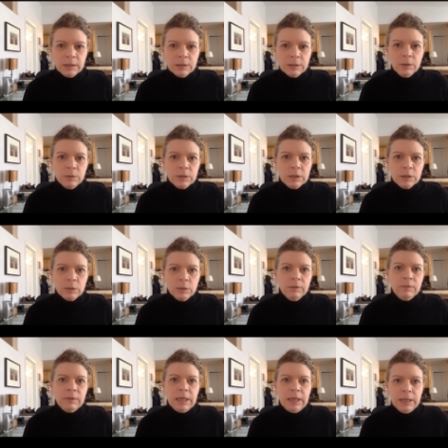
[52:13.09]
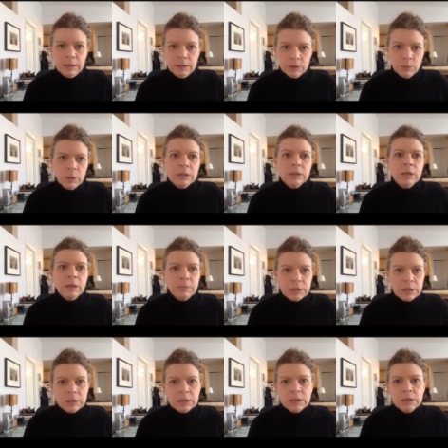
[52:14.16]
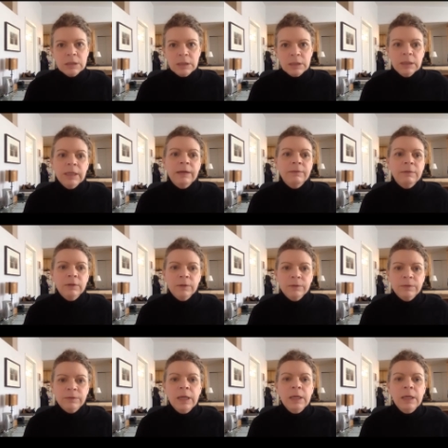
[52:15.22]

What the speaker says: So to sort of gauge what substances and the level of,